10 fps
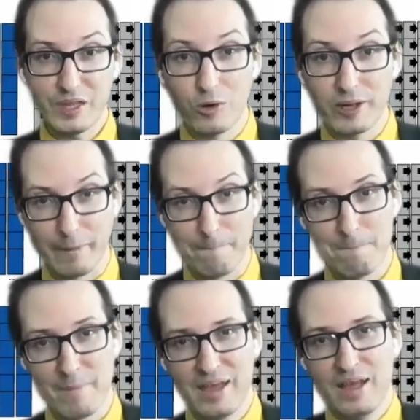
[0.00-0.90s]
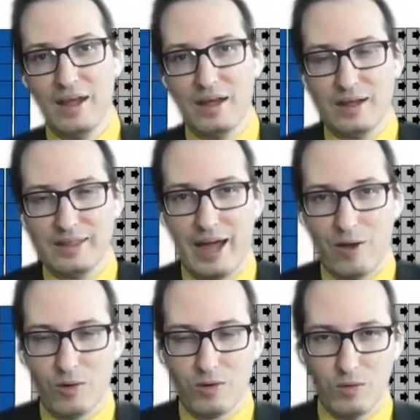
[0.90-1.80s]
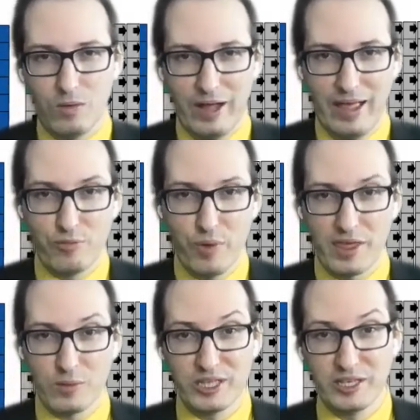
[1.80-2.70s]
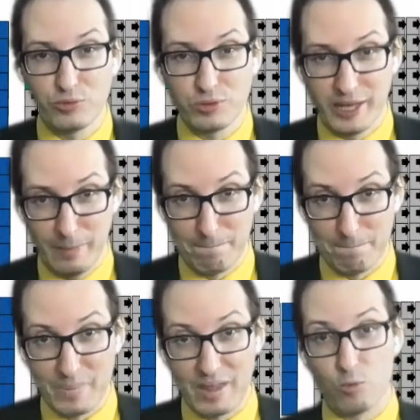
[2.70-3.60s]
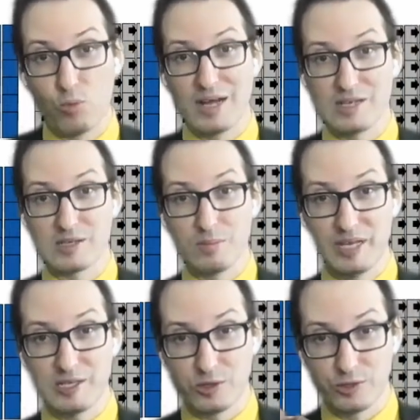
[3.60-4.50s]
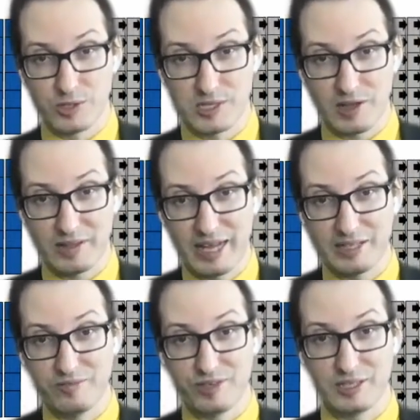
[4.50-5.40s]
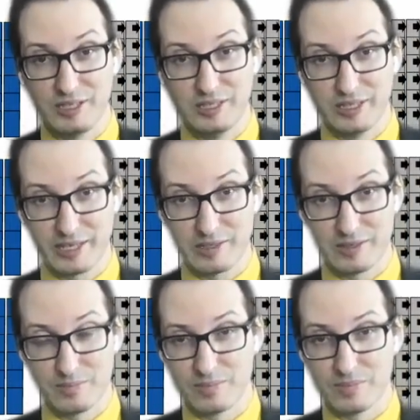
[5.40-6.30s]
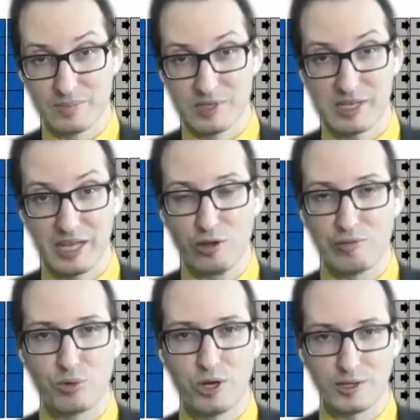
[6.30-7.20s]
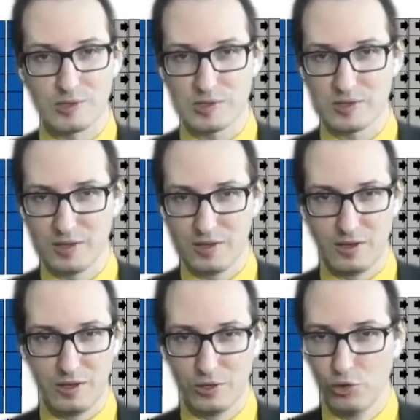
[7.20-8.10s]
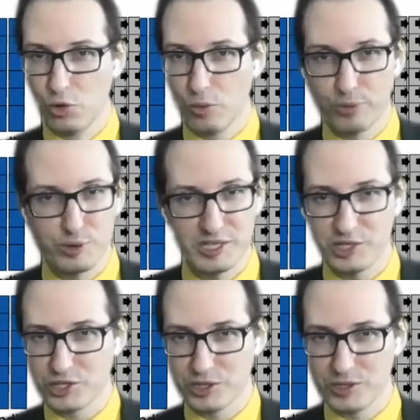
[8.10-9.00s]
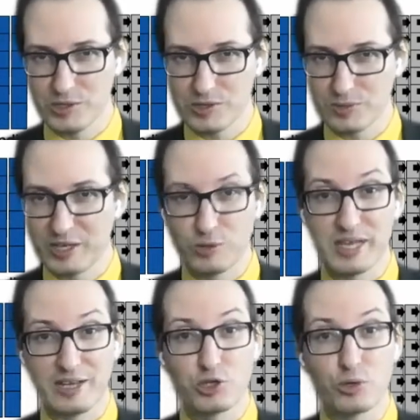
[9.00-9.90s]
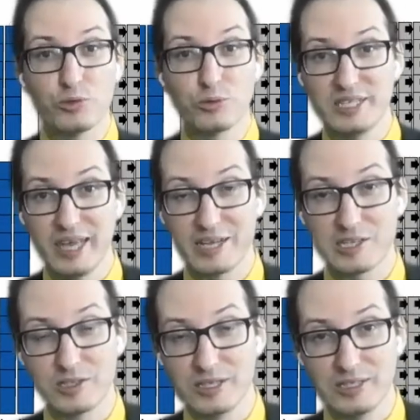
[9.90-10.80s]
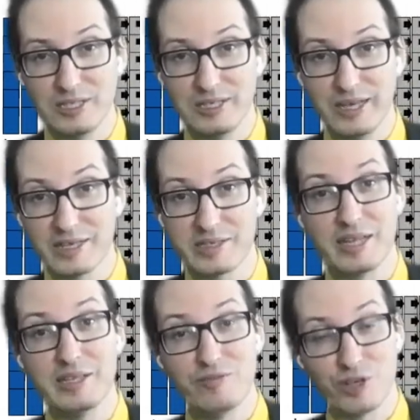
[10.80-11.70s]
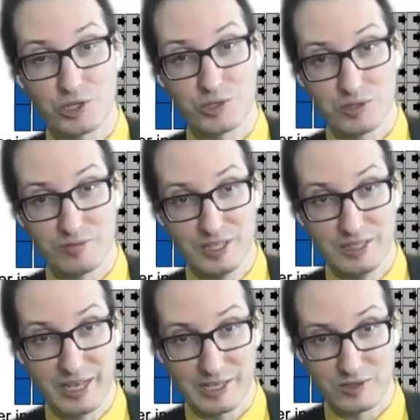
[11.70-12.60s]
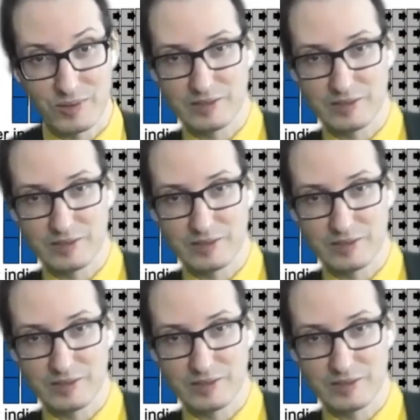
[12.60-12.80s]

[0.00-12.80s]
Okay, now everything we did today was based on the standard inverted index. Set of words, no positions, because I showed you the extended versions of the index, right?